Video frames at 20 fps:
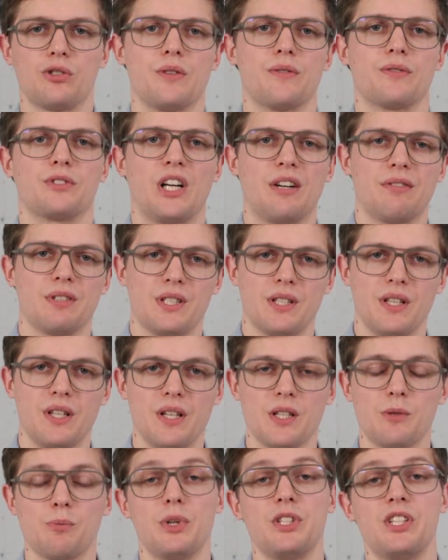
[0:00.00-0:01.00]
of gravity
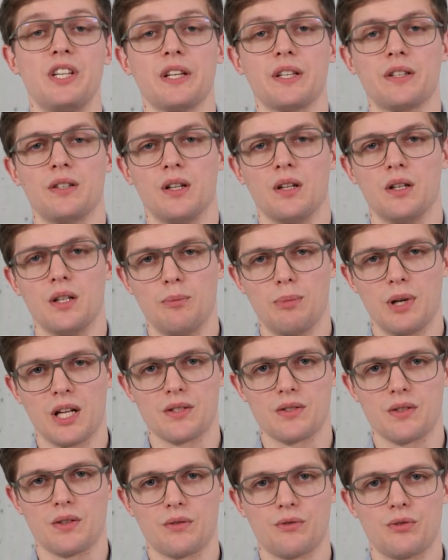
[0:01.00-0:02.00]
is particularly
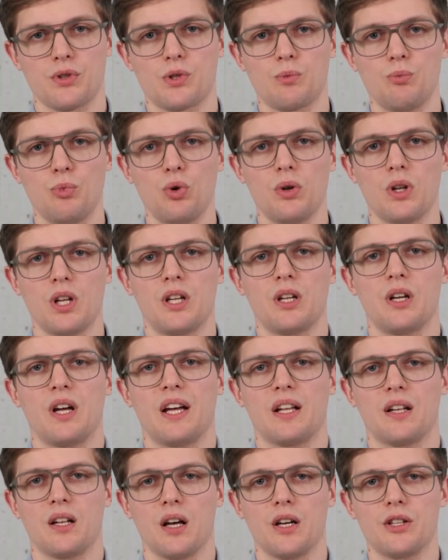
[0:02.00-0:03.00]
pleasant for smaller
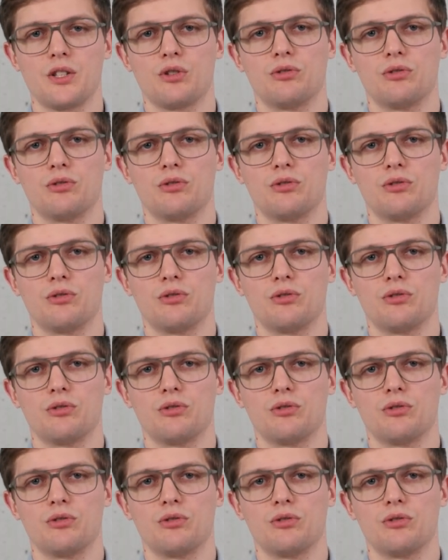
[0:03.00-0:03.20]
and lighter